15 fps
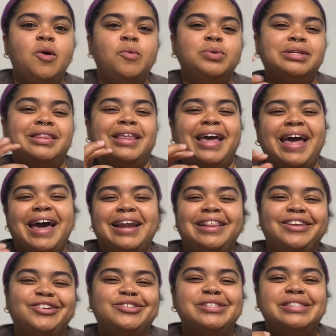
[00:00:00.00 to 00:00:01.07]
was that they had a
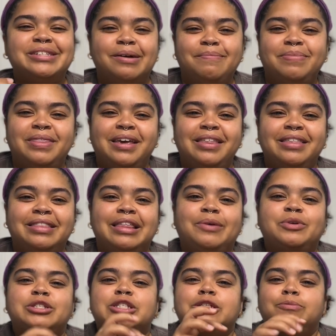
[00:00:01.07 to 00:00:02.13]
little something that they
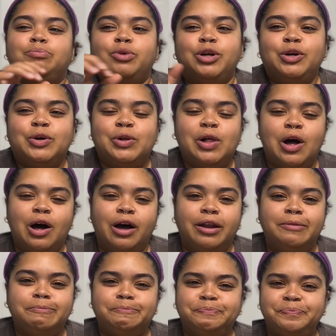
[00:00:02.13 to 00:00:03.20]
would sprinkle on